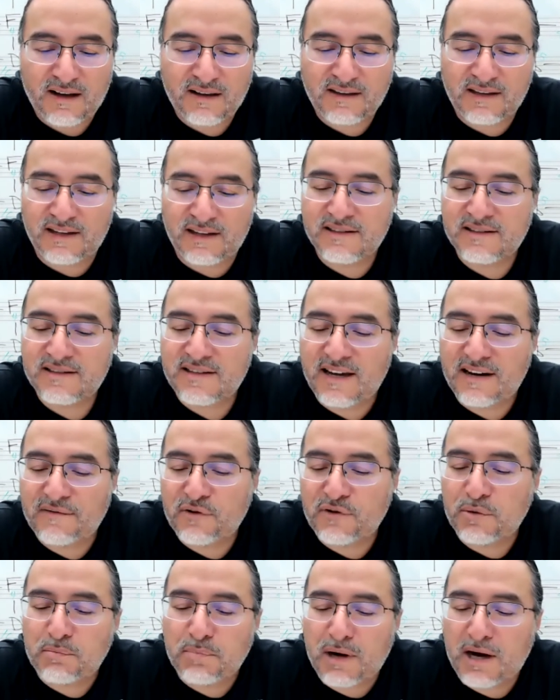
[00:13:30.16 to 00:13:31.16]
The inside of
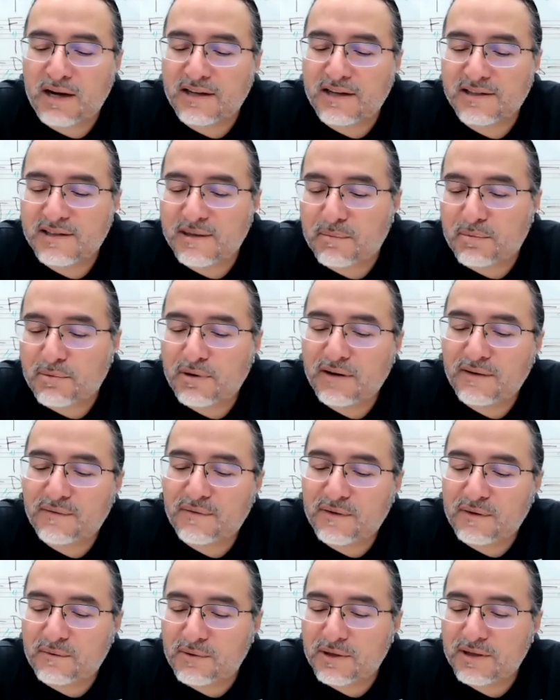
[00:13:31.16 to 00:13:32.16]
your body separated
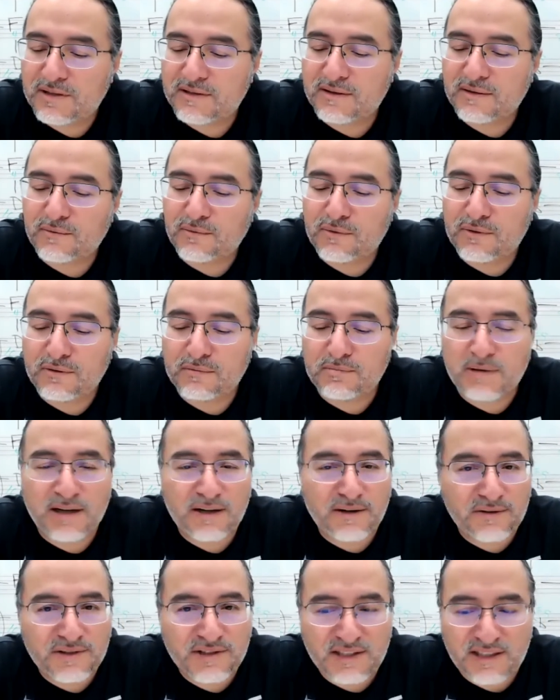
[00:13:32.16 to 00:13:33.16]
from the rest of the world by
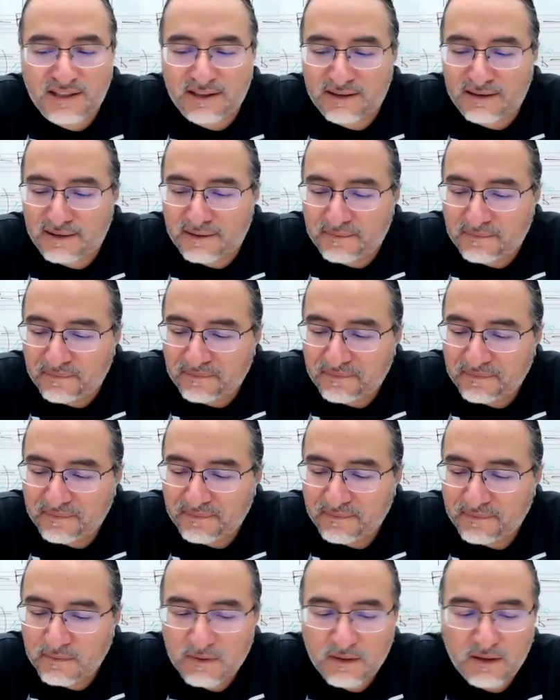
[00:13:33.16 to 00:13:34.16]
your skin.
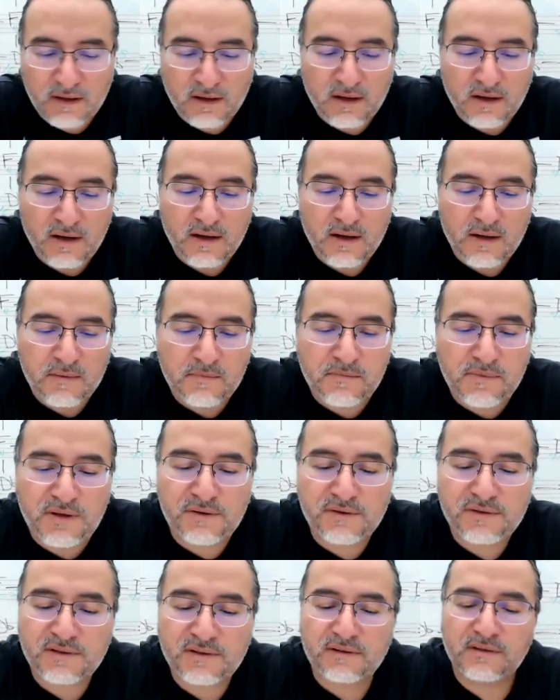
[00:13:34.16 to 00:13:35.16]

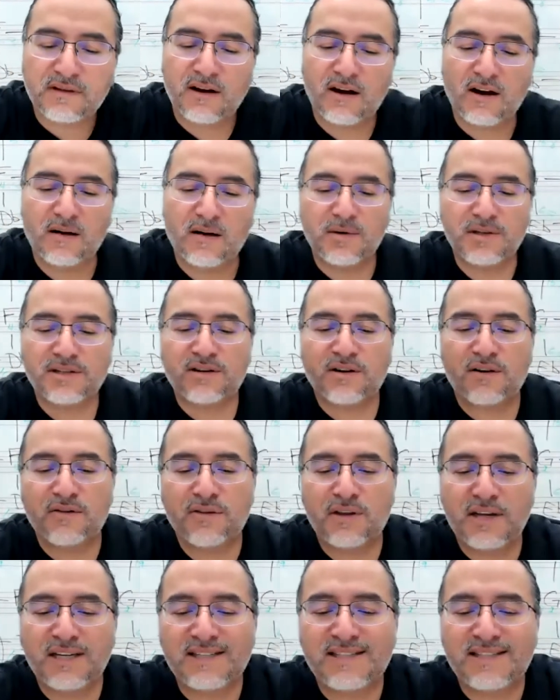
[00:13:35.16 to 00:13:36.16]
Musical commas are
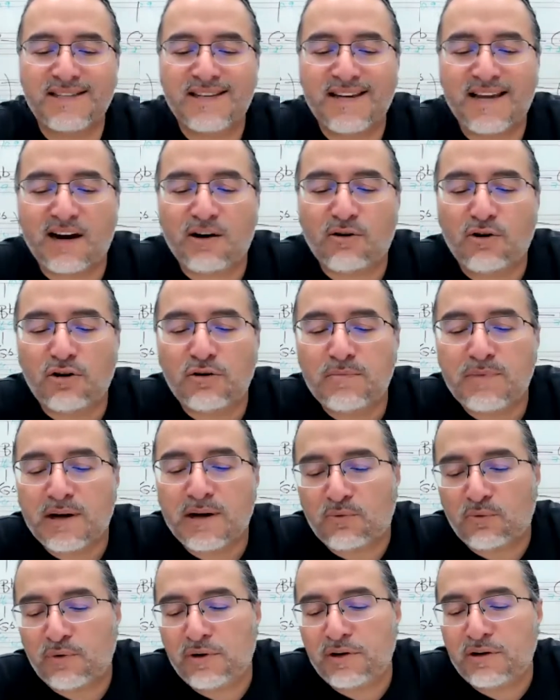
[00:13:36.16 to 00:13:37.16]
these narrow
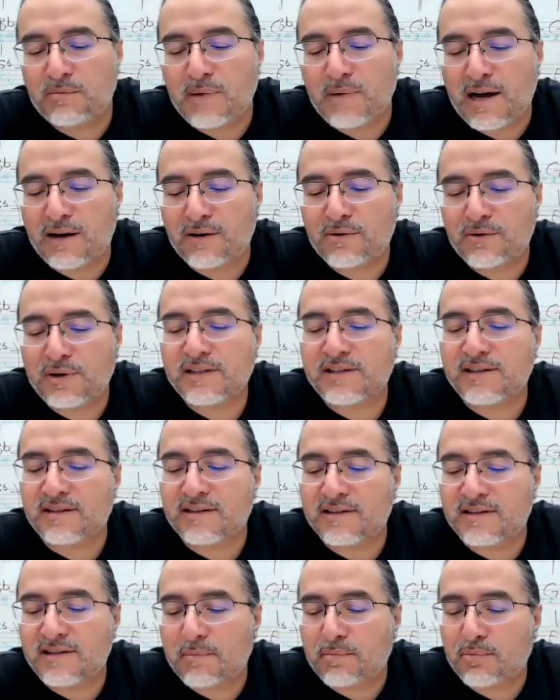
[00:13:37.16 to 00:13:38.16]
but real boundaries that
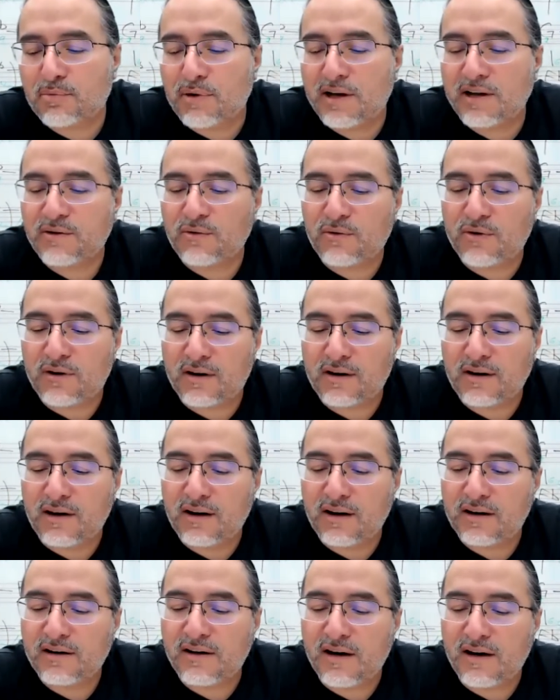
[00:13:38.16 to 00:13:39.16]
separate or
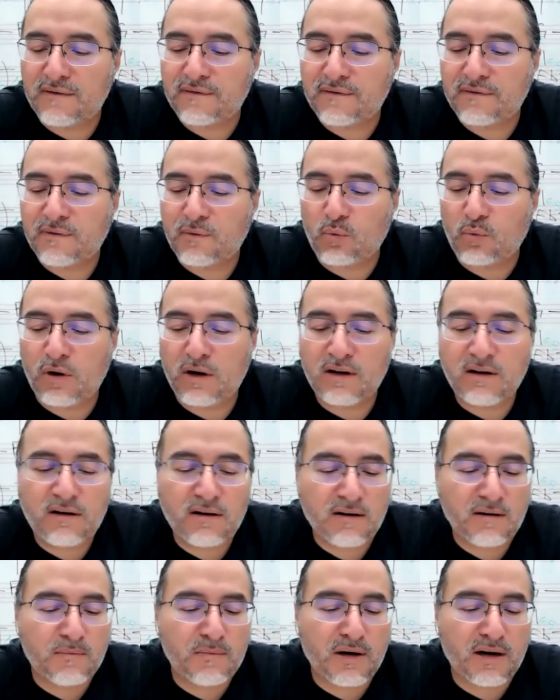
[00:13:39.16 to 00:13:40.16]
cut off one
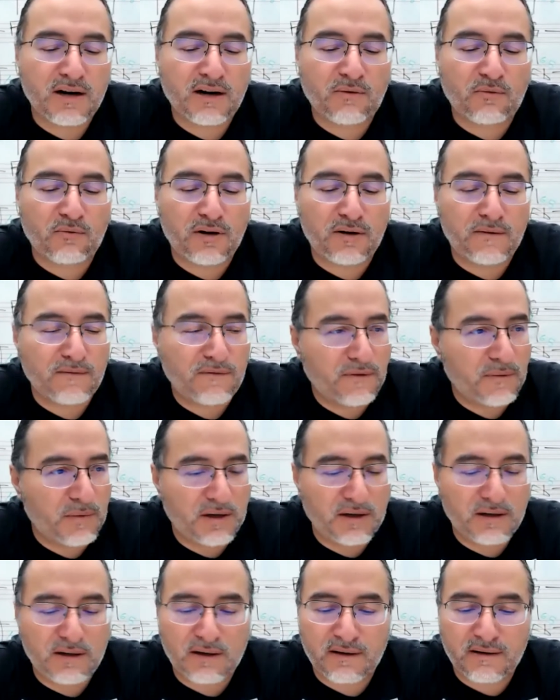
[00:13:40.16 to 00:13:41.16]
harmonic realm from
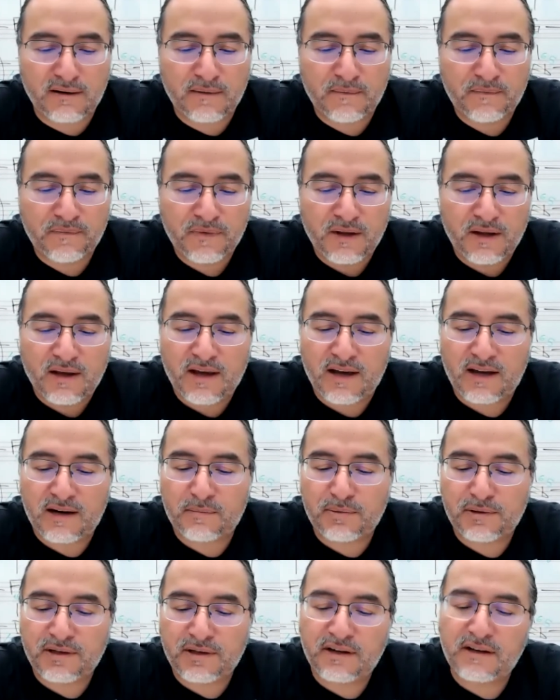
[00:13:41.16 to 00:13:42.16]
another at a
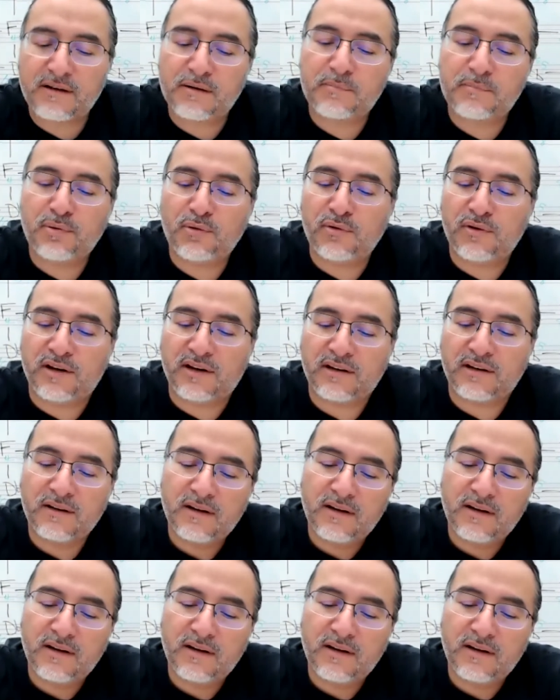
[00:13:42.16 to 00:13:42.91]
particular point,